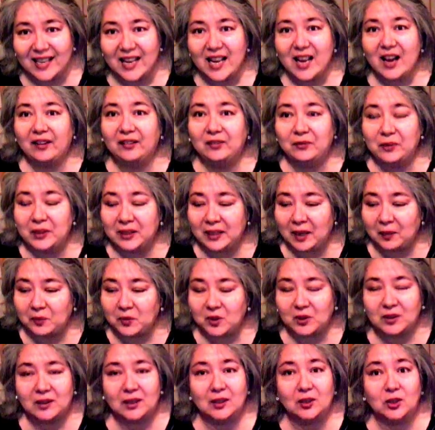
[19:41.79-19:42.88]
And we kept our
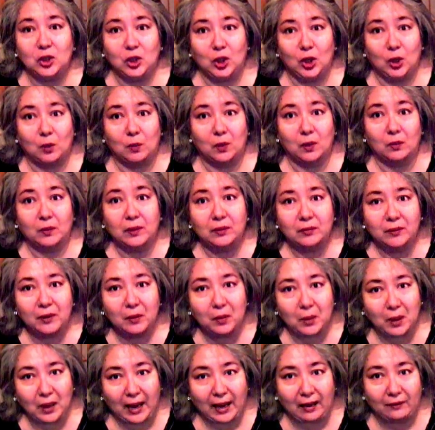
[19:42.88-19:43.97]
sense of humor. We
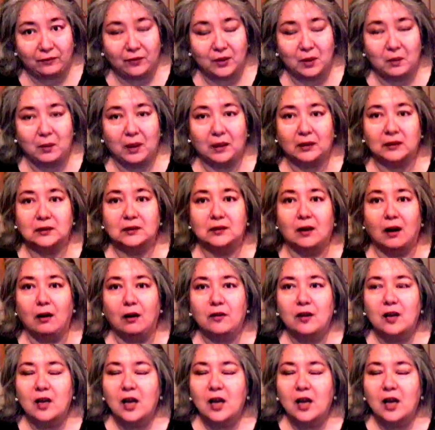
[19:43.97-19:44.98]
were laughing about stuff.